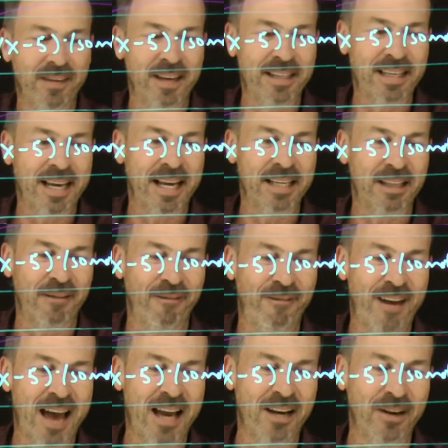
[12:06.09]
This is the
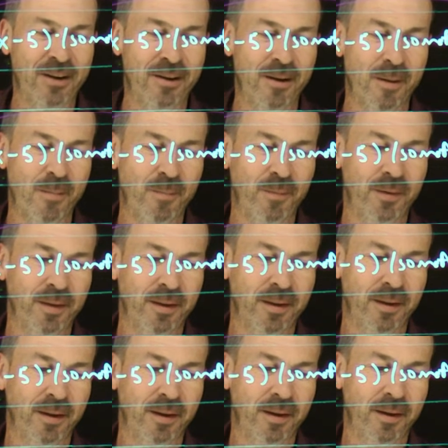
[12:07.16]
value
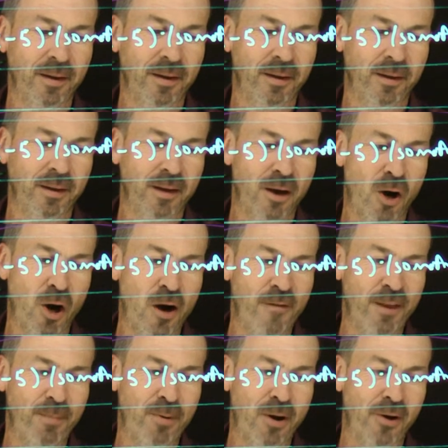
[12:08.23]

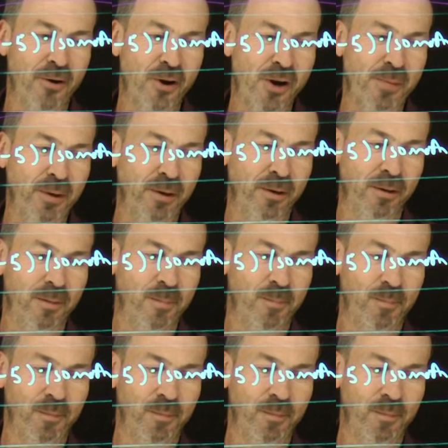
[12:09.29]
of the polynomial